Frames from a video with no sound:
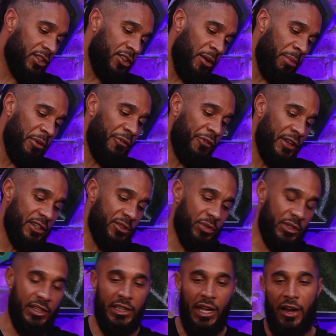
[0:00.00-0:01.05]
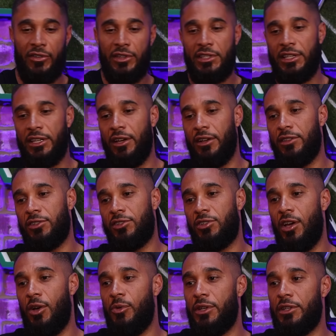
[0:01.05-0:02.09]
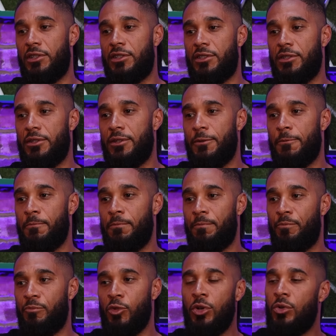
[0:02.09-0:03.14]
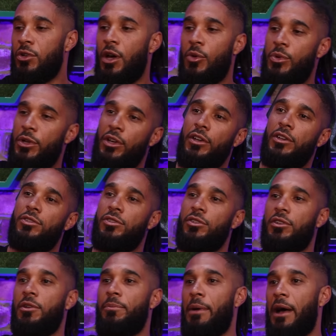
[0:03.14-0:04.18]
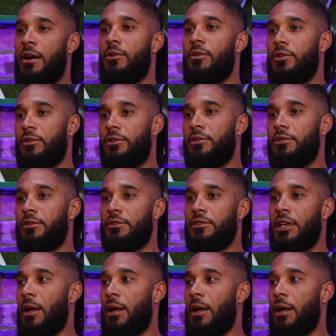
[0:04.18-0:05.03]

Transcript: If there's a couple of things we can guarantee on the show, it's we all know we're going to talk about